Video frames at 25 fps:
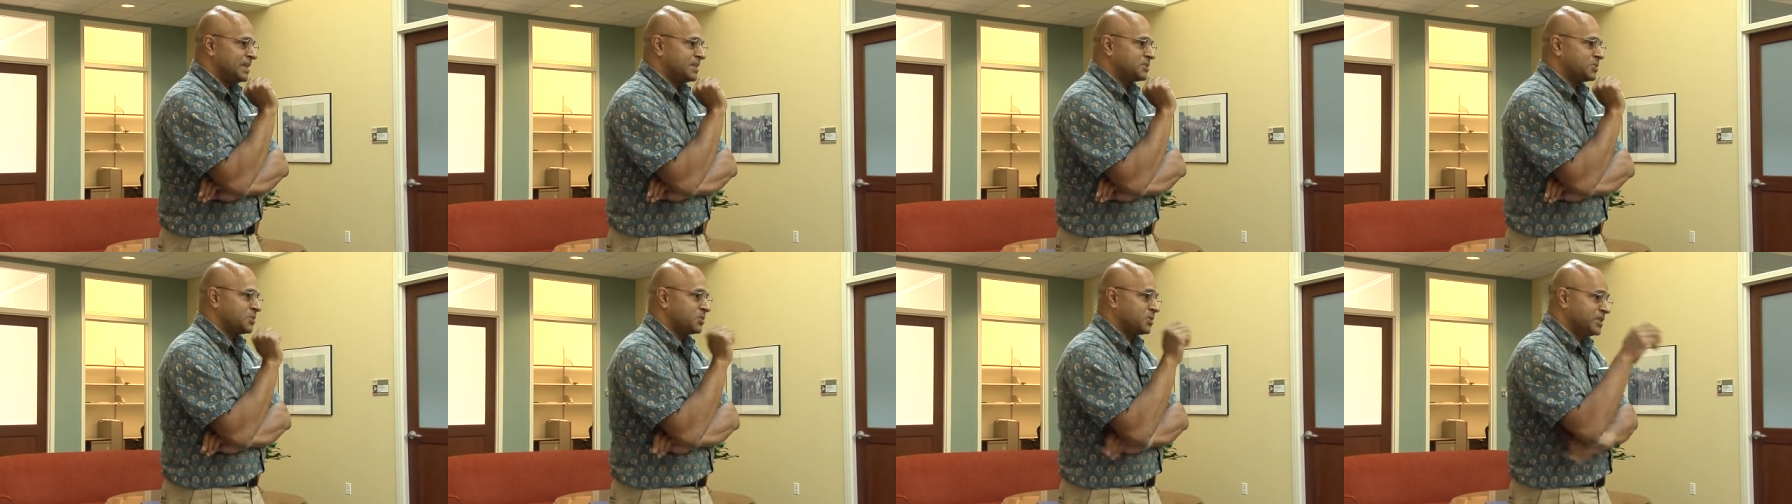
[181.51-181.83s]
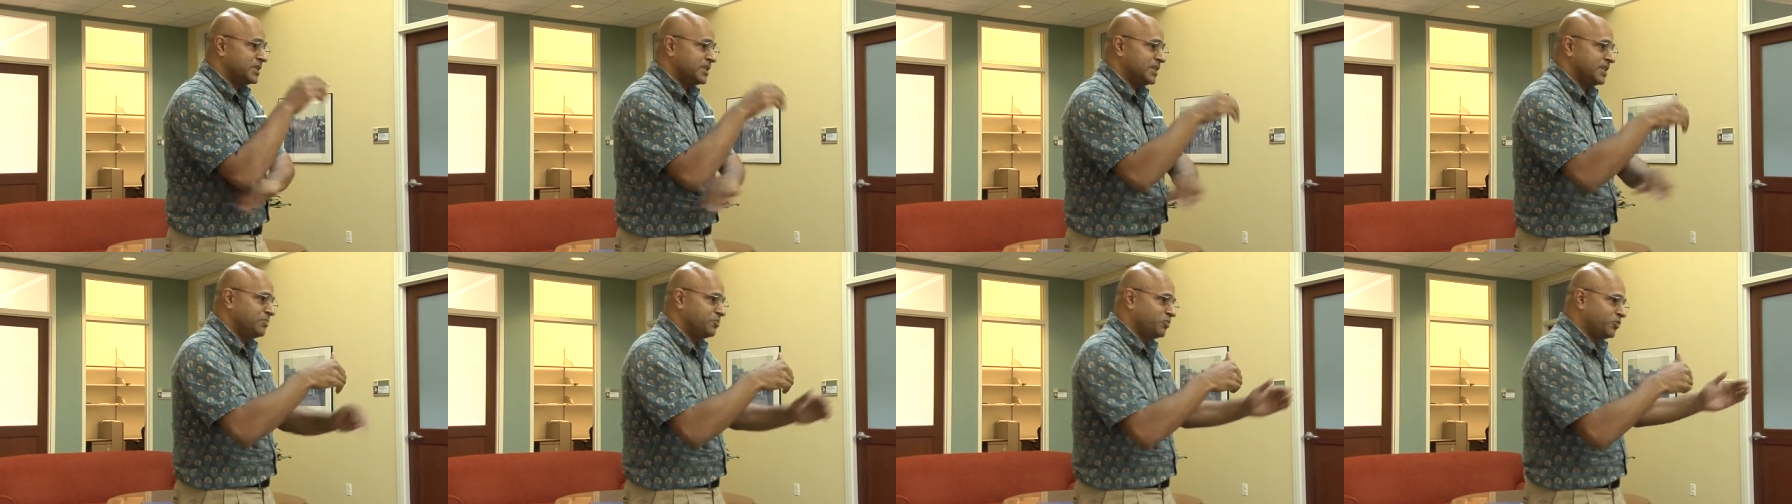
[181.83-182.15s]
So
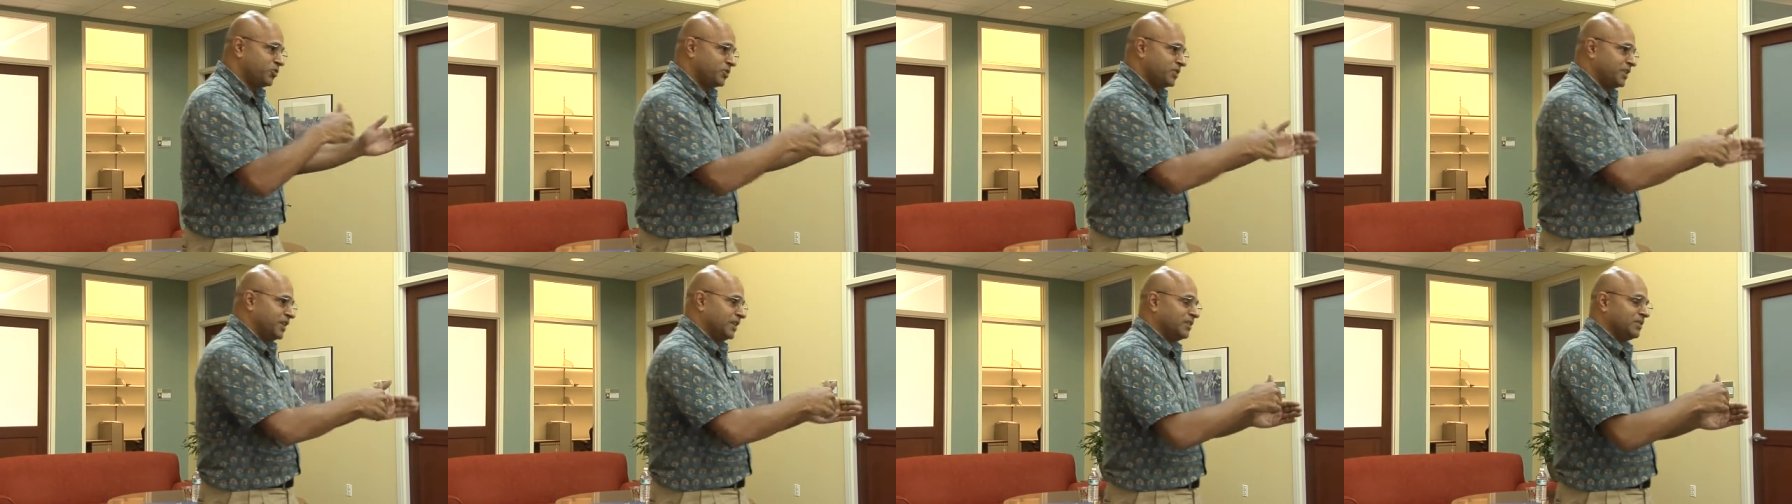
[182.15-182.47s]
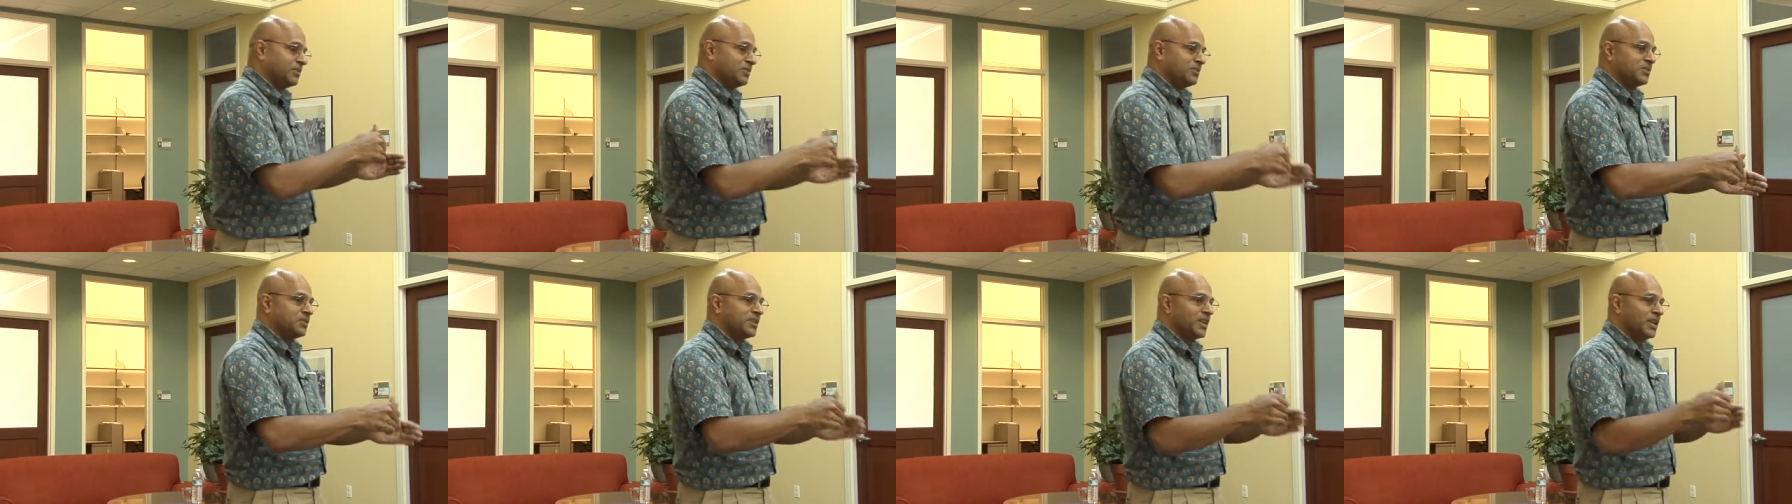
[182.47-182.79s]
he
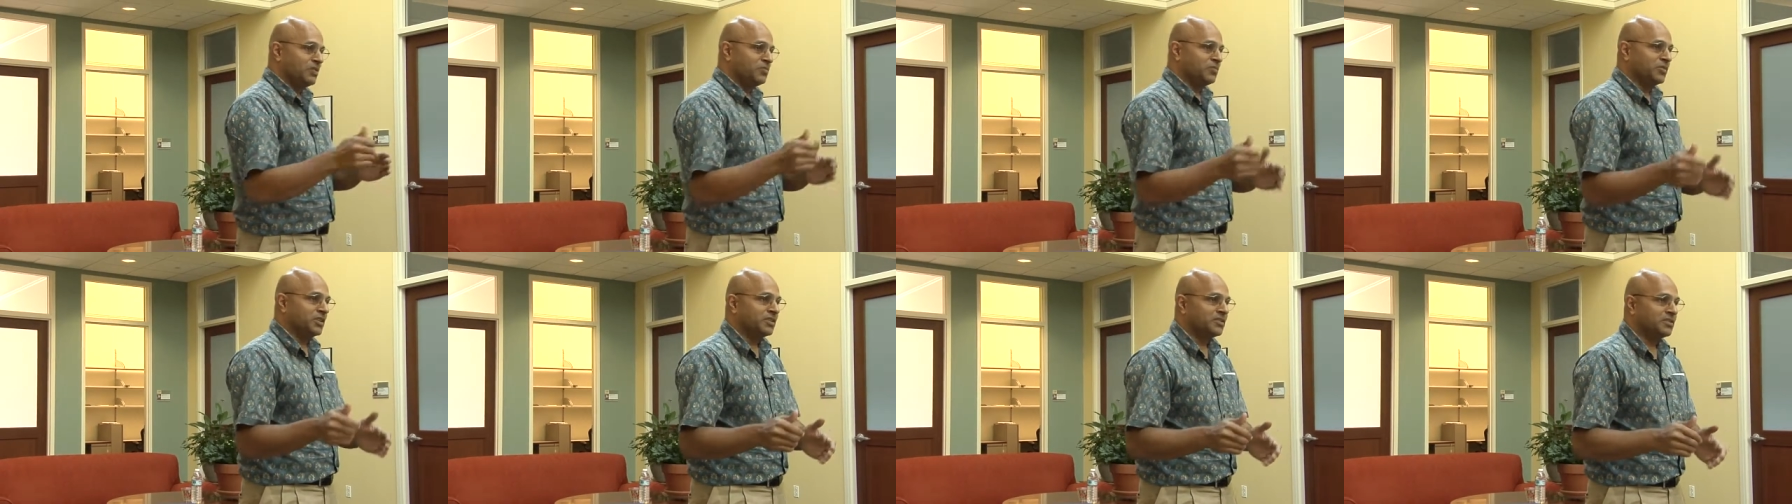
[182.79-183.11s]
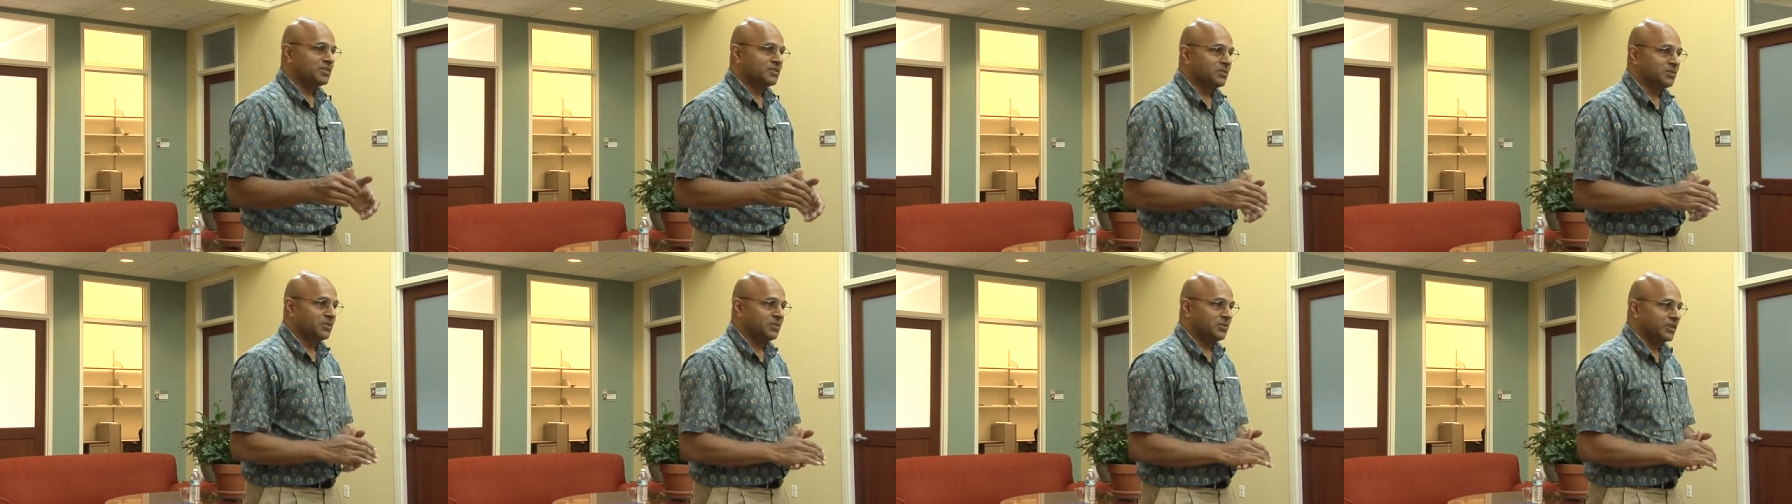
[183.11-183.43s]
proceeded to tell me a
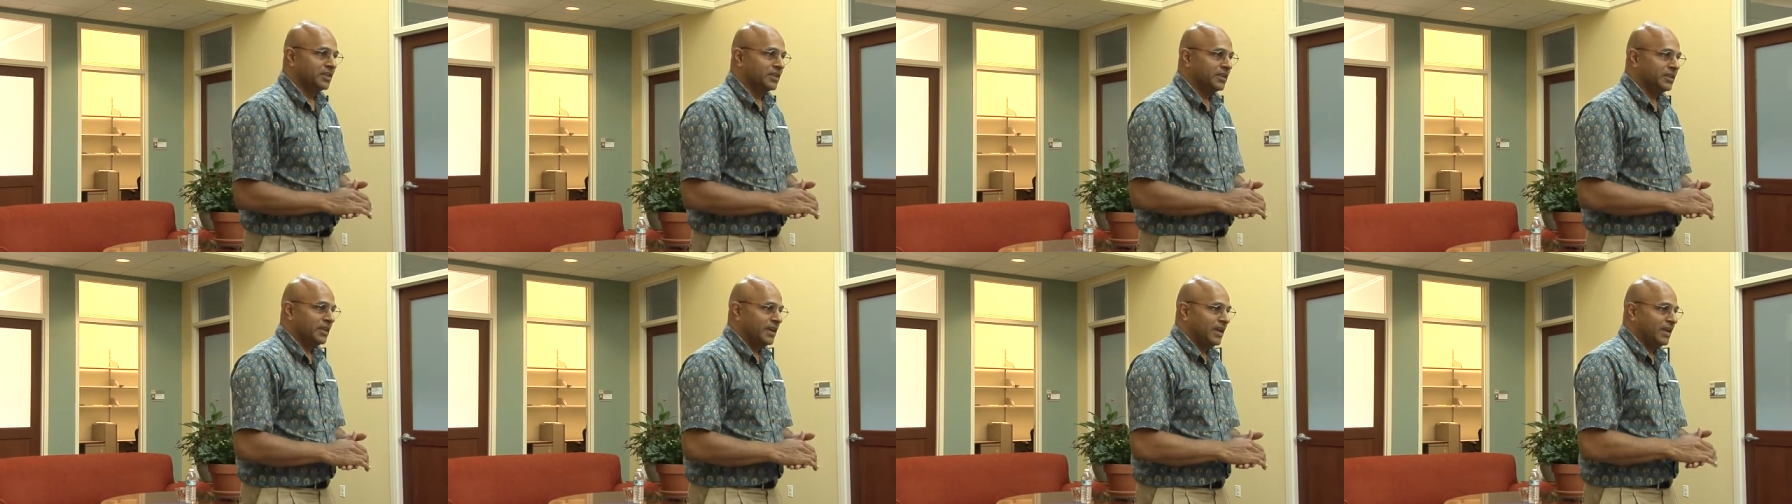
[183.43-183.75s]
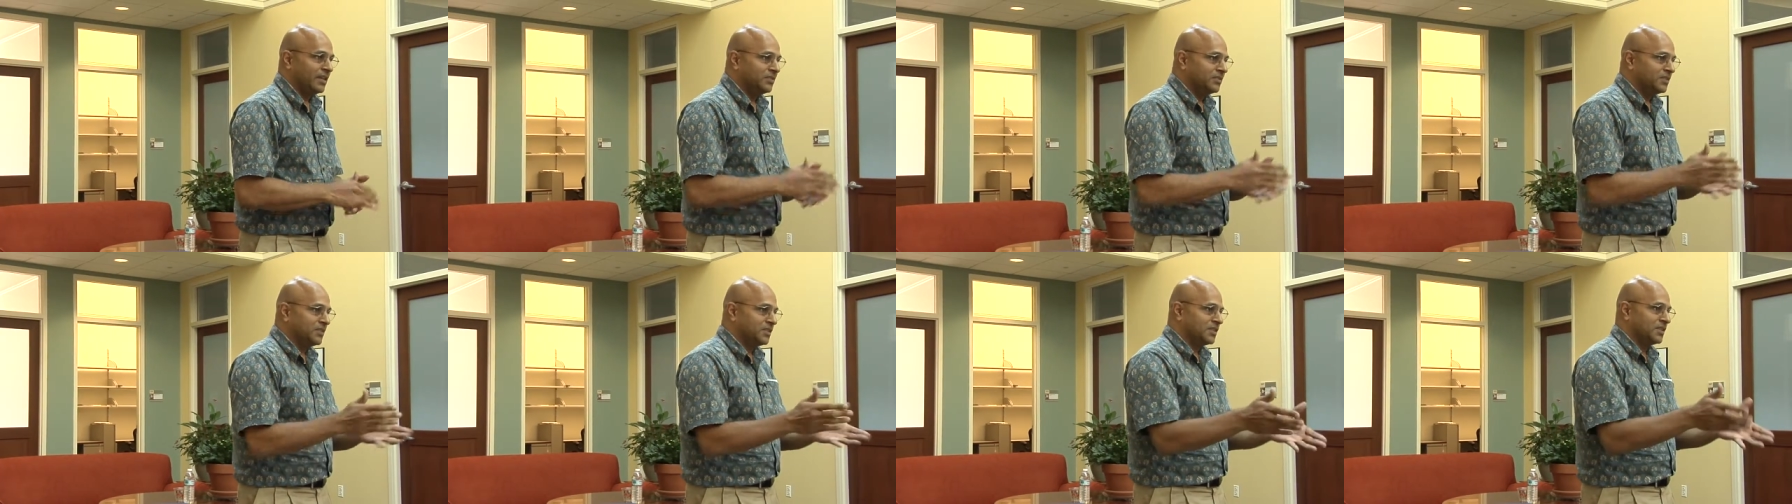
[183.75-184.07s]
story,
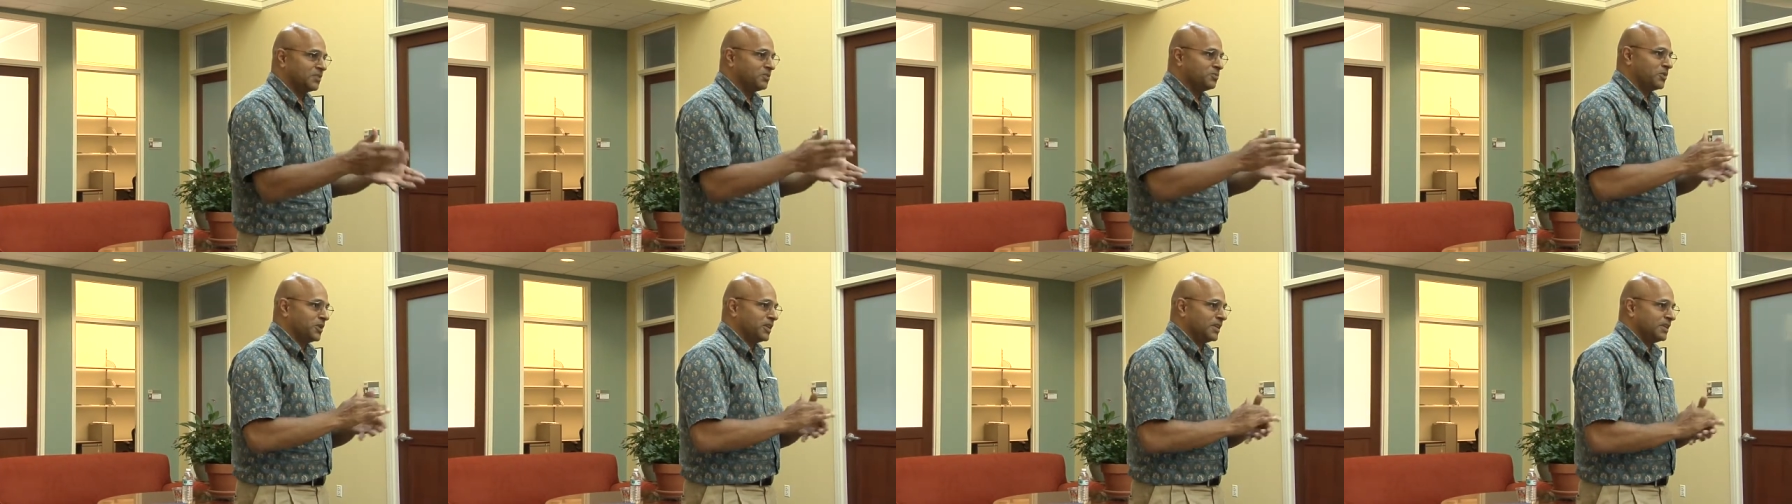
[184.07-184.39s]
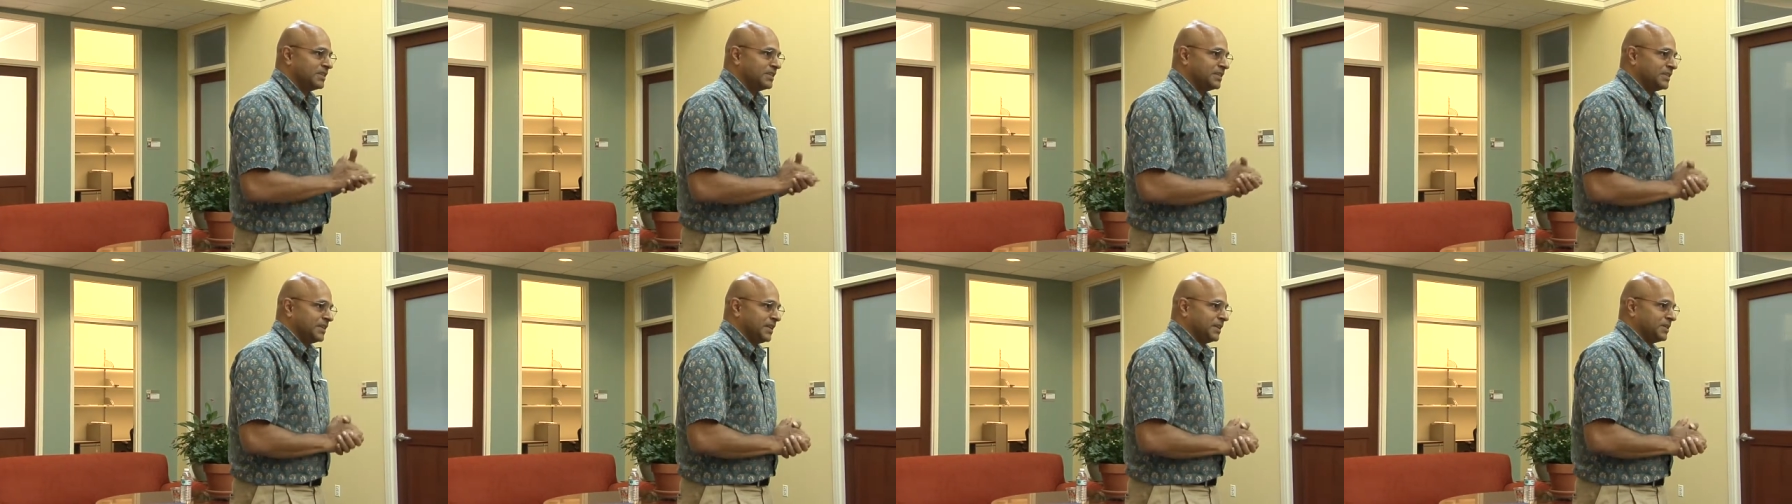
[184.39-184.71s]
and this is what he
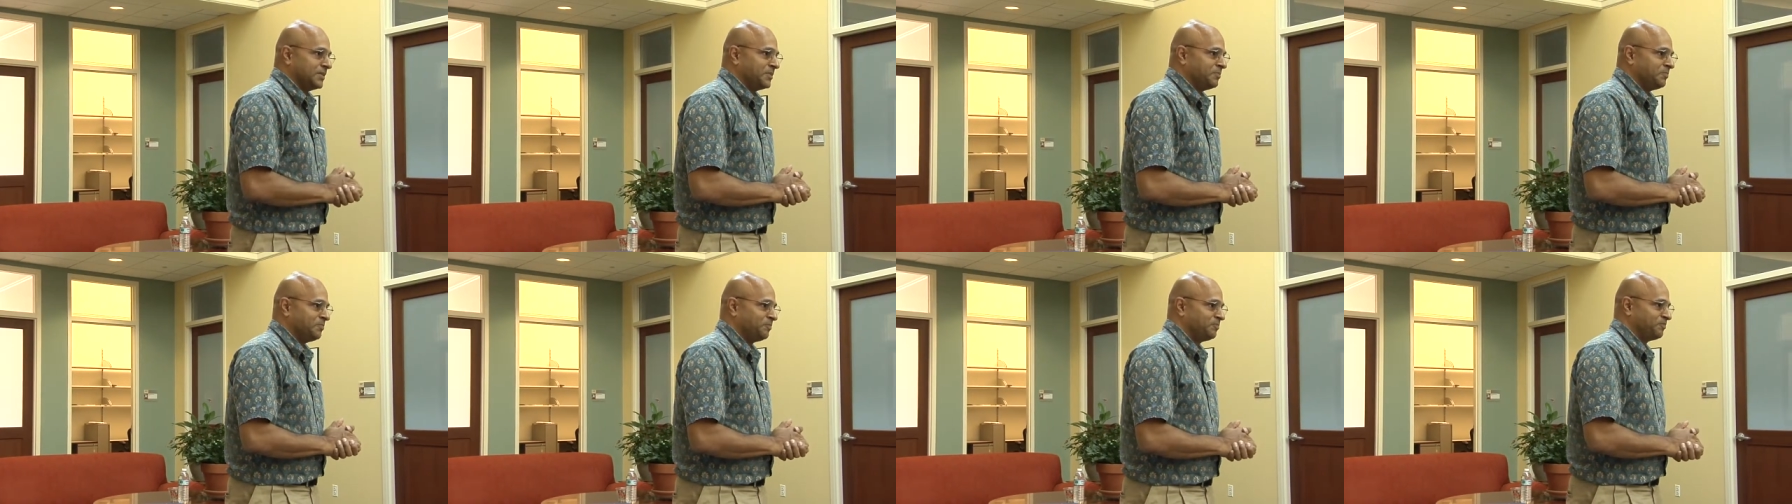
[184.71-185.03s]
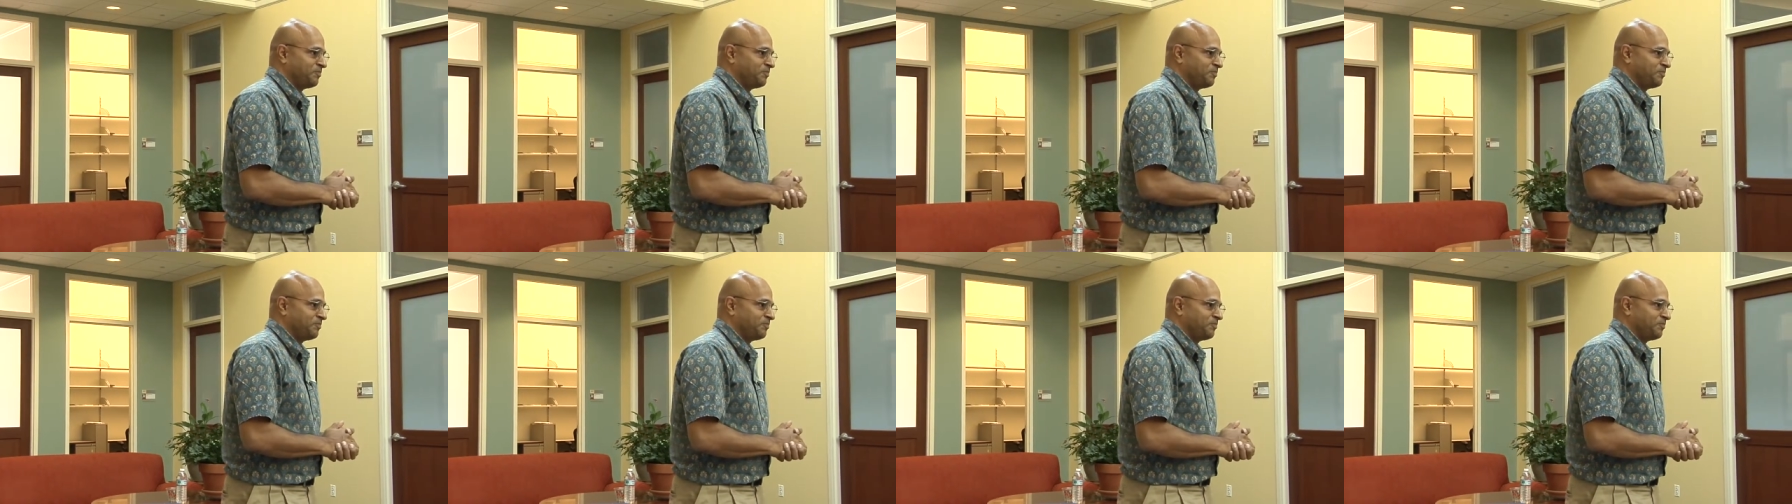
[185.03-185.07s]
said.